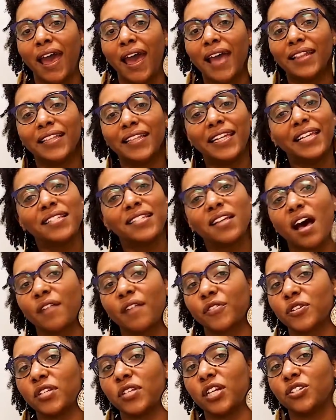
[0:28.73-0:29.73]
And these
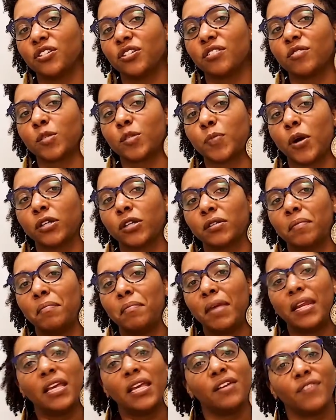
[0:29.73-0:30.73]
conversations have sparked
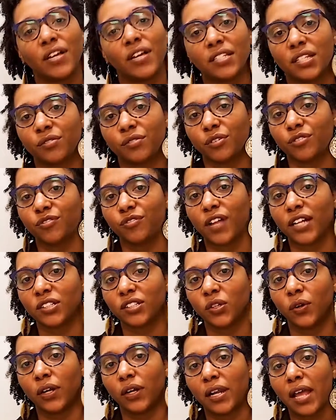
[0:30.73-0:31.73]
many of us to
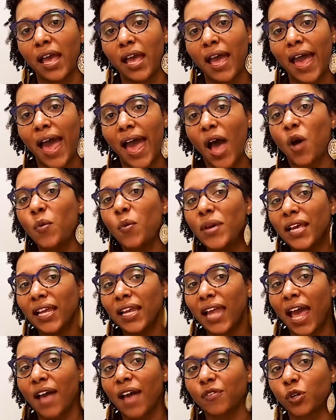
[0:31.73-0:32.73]
reflect on how we
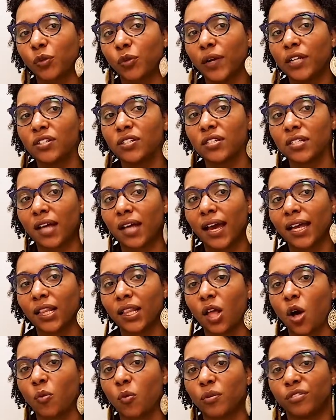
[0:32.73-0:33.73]
can have courageous
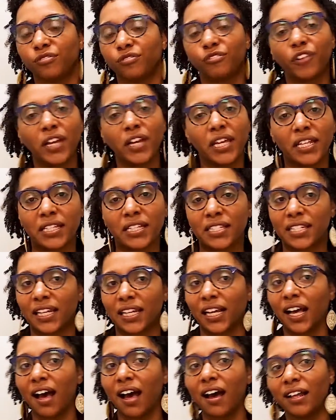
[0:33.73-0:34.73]
dialogue with friends
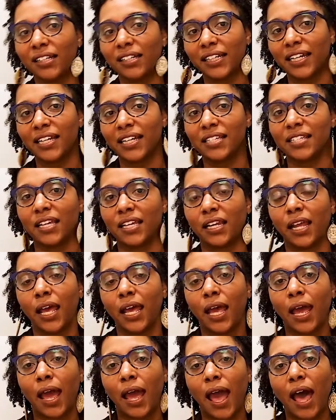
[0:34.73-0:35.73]
and colleagues, and
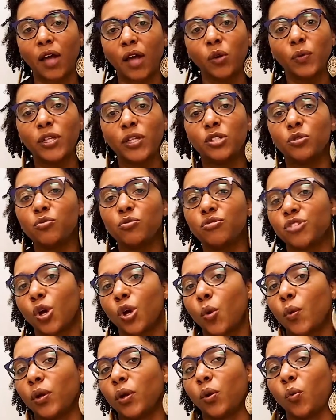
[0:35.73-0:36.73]
how do we do
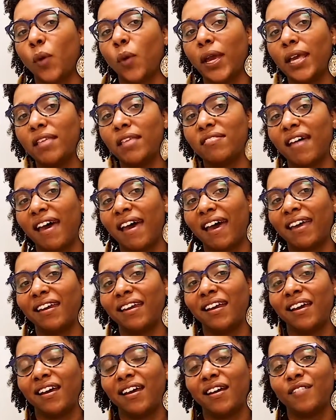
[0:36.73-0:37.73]
so in a way
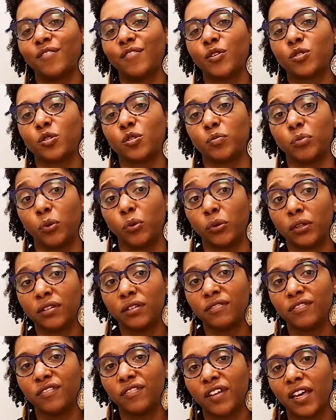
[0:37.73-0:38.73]
that feels
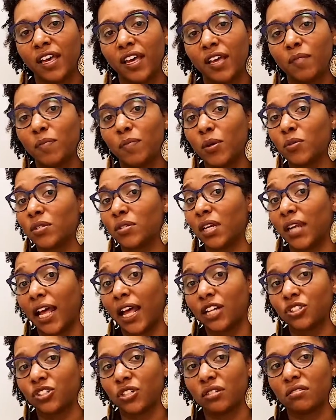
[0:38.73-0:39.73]
supportive and builds
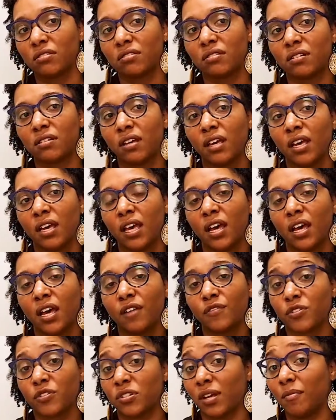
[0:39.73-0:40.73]
connections.
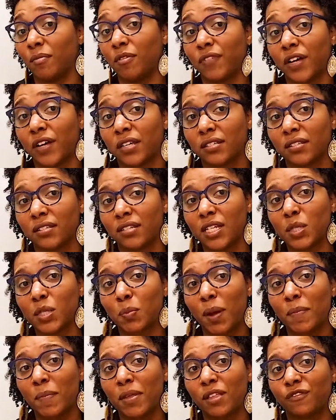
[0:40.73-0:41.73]
For some of us, this
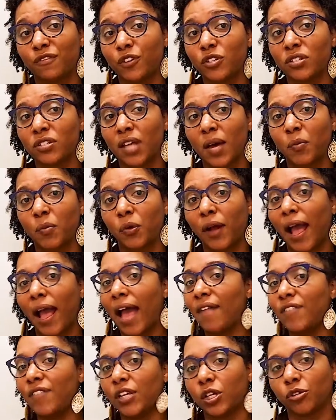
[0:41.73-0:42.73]
might be the first time we're
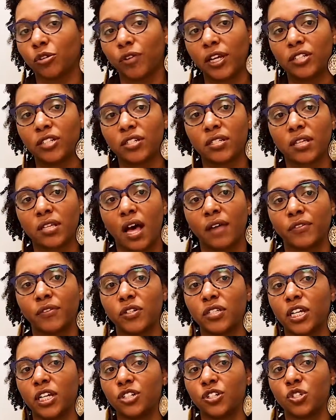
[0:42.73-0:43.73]
having courageous
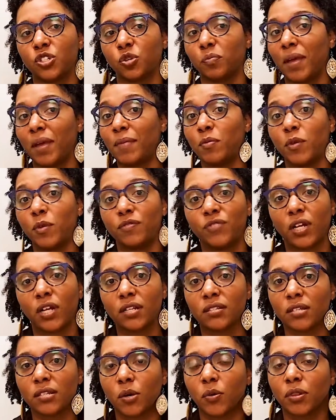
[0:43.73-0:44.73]
conversations, or maybe we've
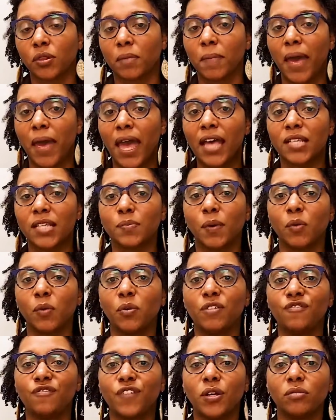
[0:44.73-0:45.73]
done so in the past, but
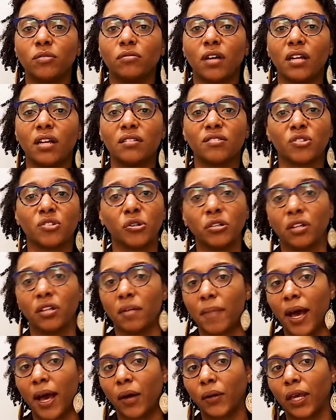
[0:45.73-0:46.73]
we felt uncertain
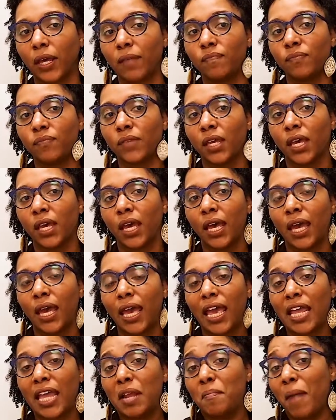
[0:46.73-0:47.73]
about it.
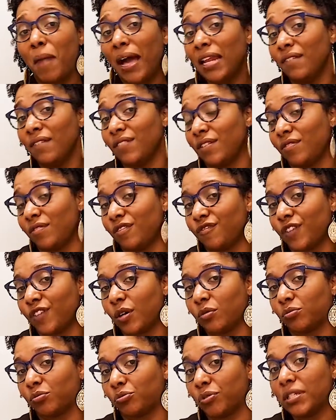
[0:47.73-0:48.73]
And it might have even
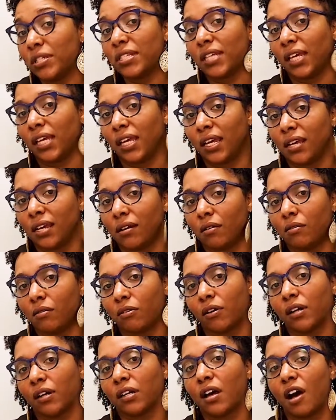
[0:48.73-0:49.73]
felt risky
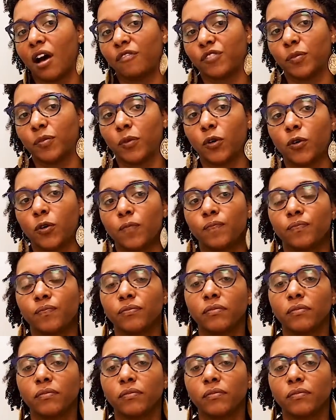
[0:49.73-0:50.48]
or uncomfortable.